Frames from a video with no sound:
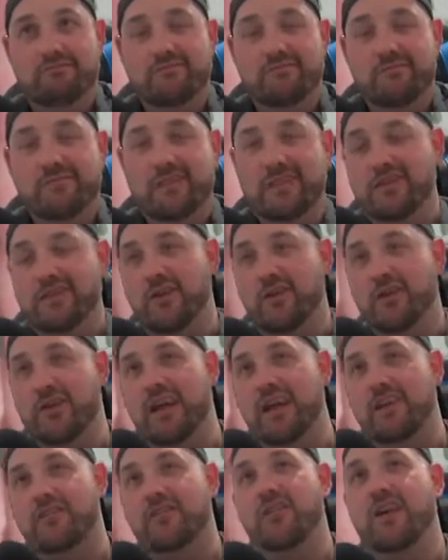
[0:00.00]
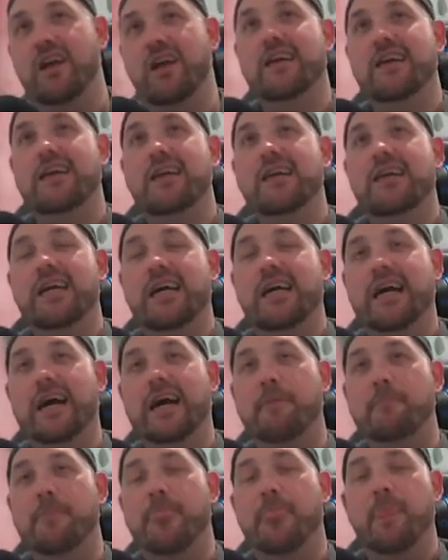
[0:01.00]
There's no downside.
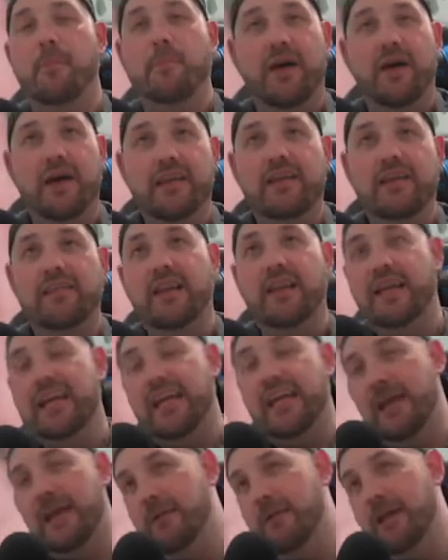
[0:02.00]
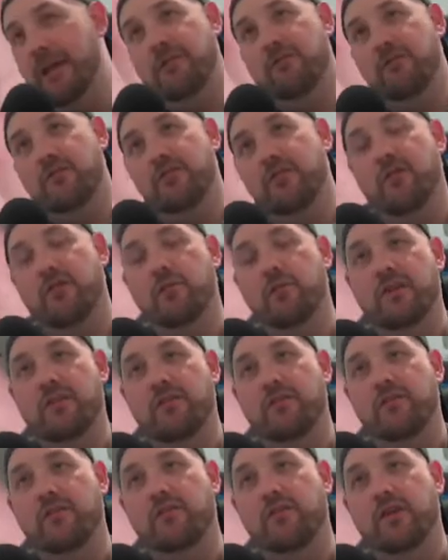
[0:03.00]
Um, but in the late game, it can return one of
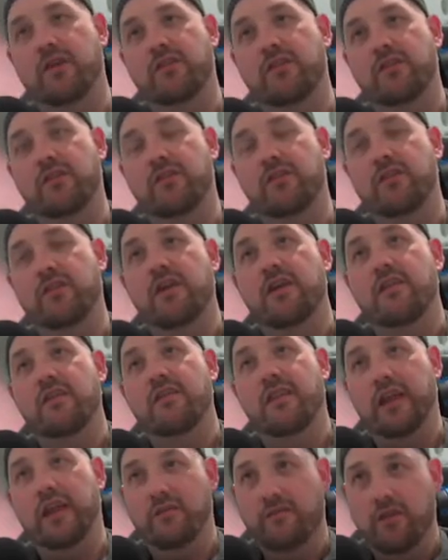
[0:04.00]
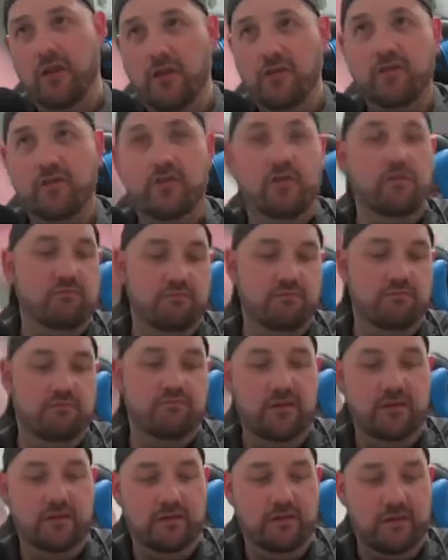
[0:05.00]
those creatures that you've lost.
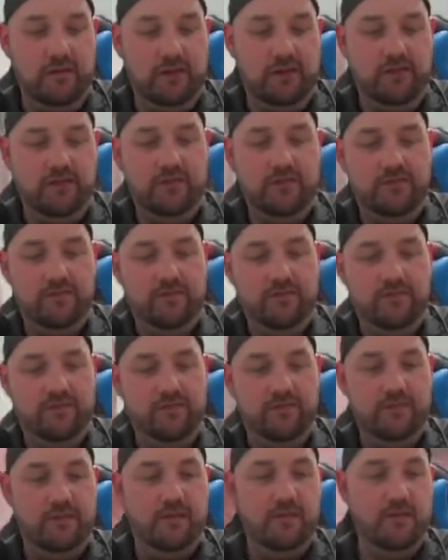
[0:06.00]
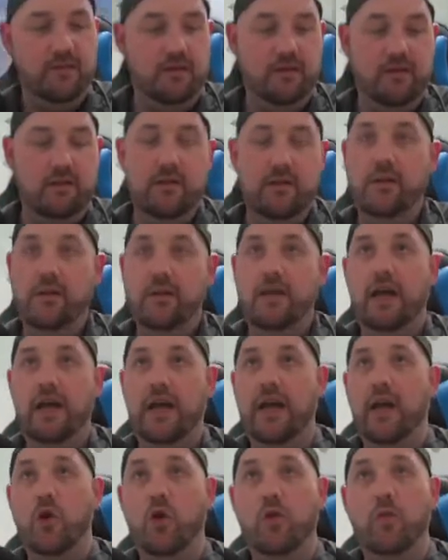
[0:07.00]
Really, really nice.
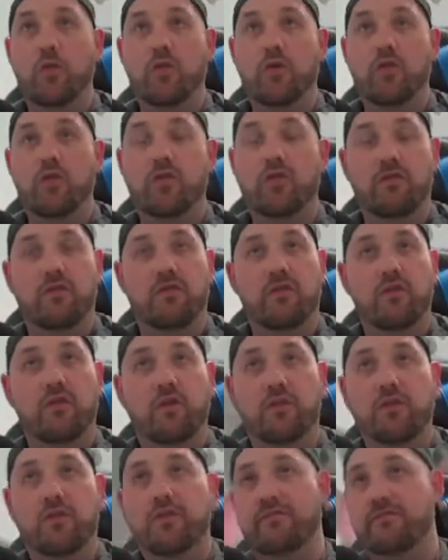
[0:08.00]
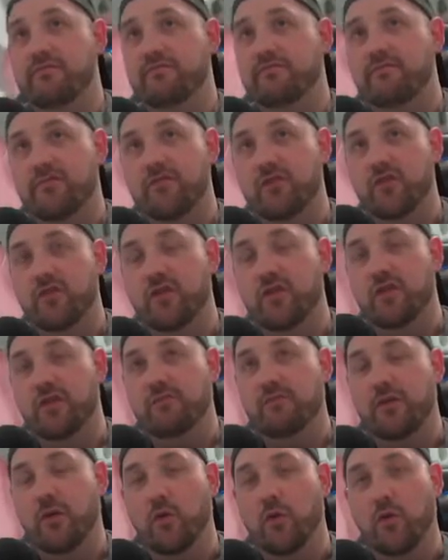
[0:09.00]
Uh, Urborg, Tomb of Yogmoth.
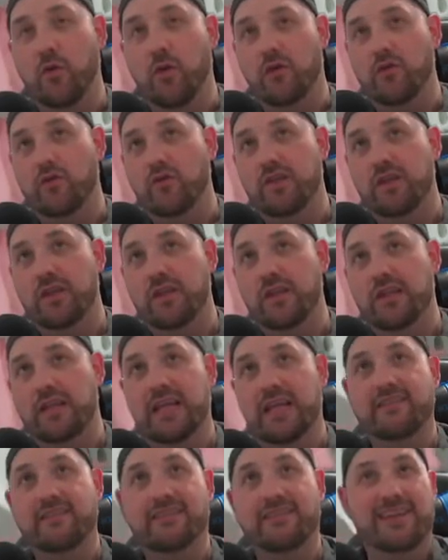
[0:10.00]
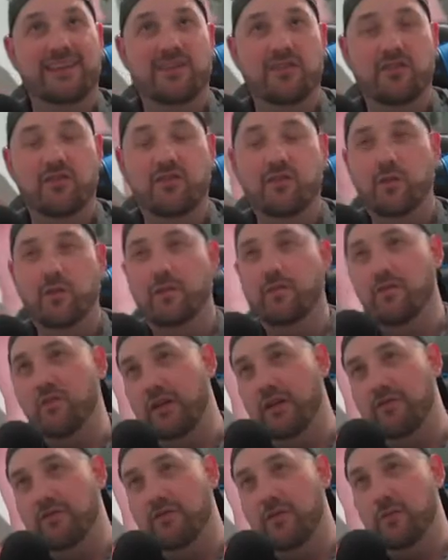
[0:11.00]
Turn all those utility lands into swamps.
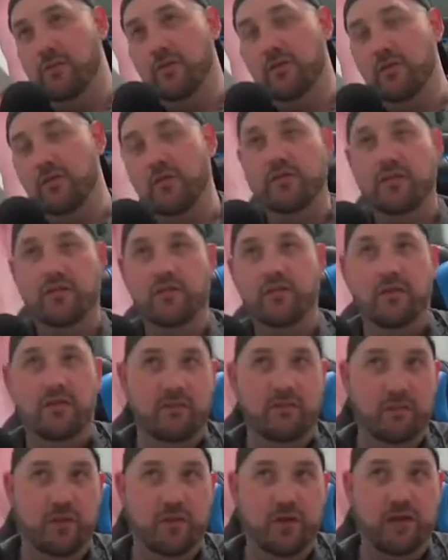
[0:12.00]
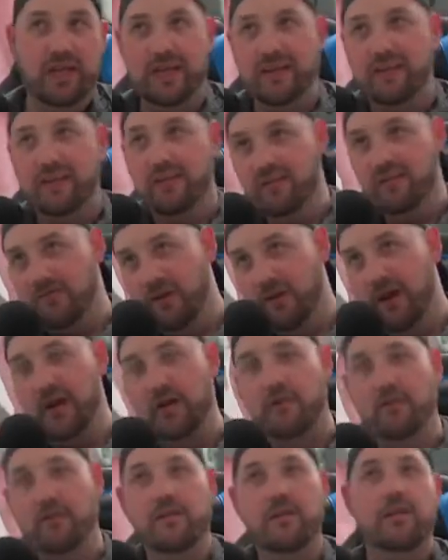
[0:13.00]
Great for Cabal Coffers, great for Mutilate,
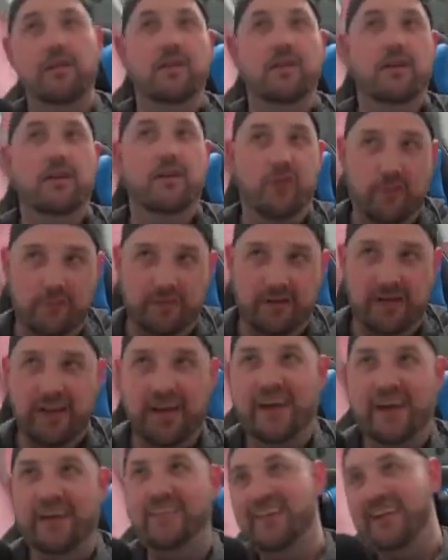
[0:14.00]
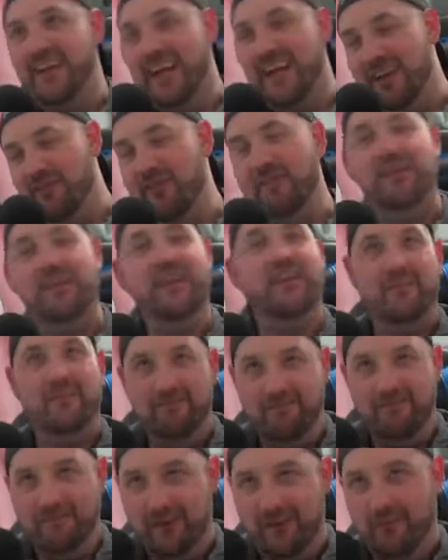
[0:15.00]
Defile, Cryptghast, Nakana Remedy.
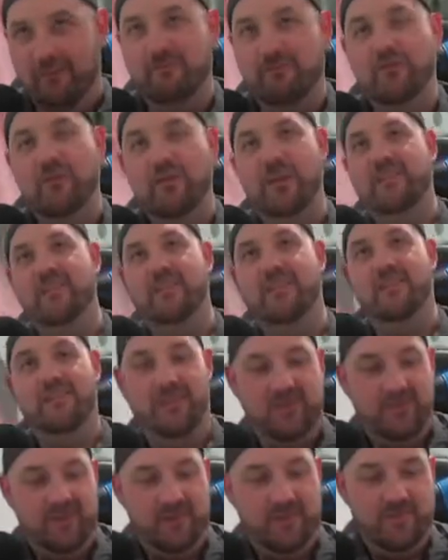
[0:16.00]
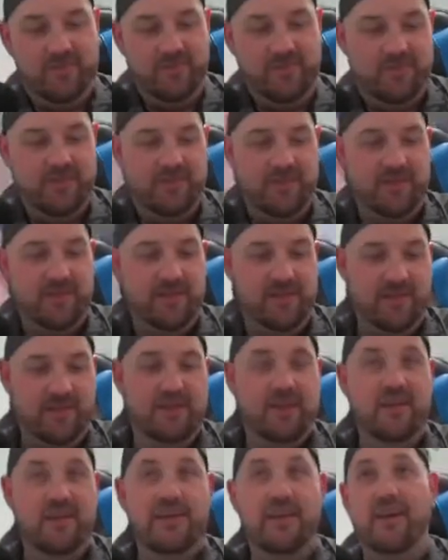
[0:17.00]
You know, you get the synergy.
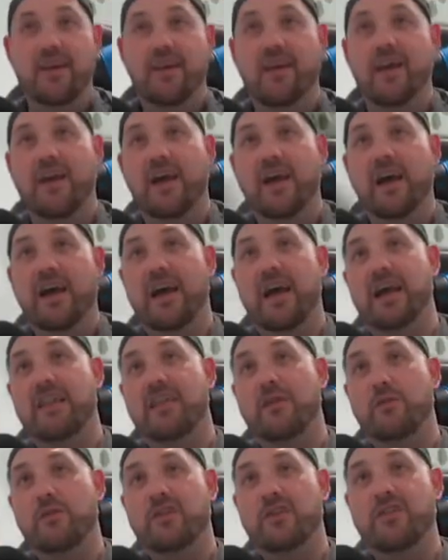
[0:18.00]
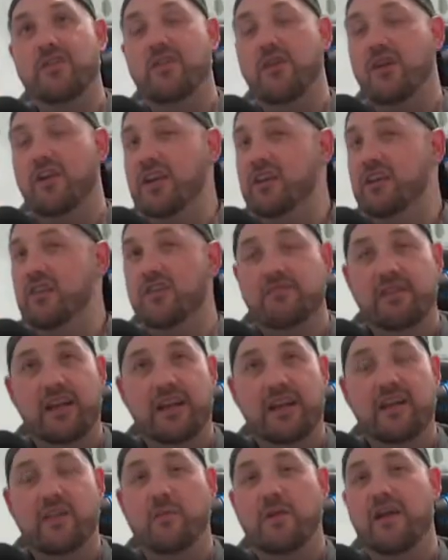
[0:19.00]
Uh, and then Witch's Cottage,
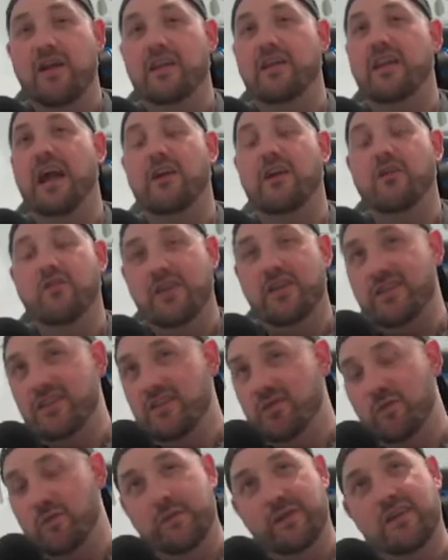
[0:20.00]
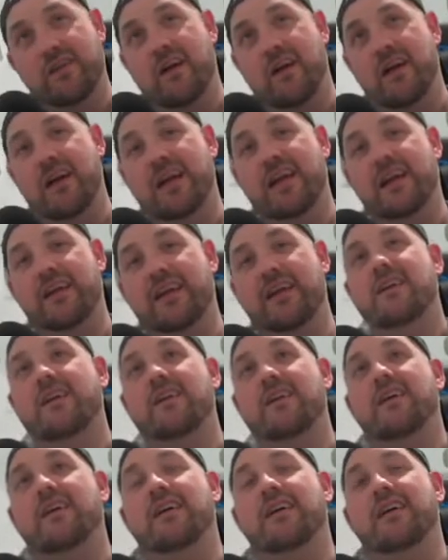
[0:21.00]
another one. Our creatures will be dying,
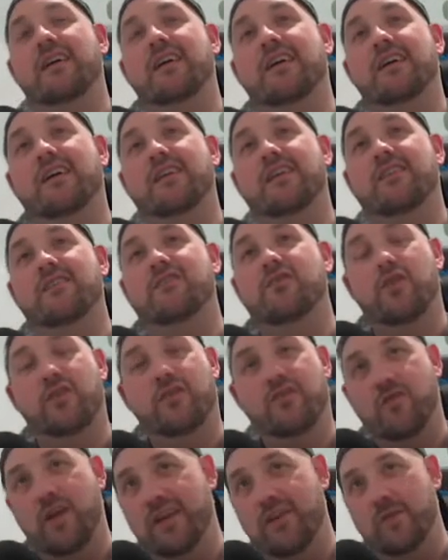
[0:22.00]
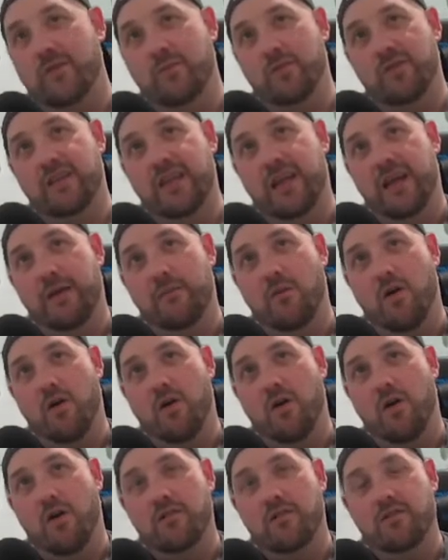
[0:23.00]
uh, so it's great to put them
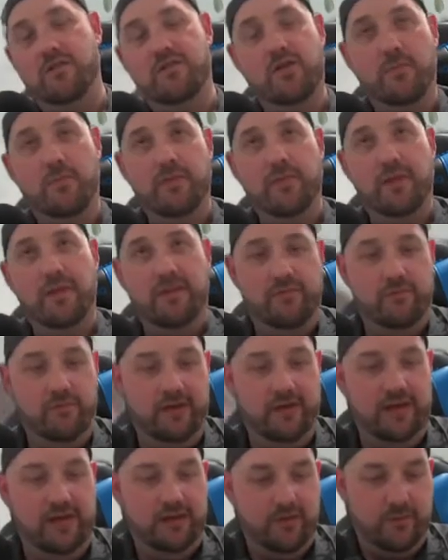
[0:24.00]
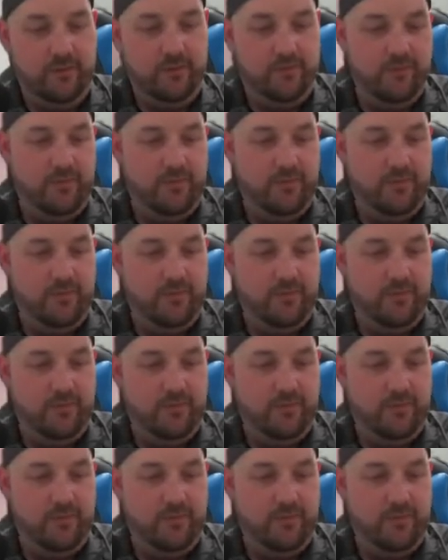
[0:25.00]
on top if we need to.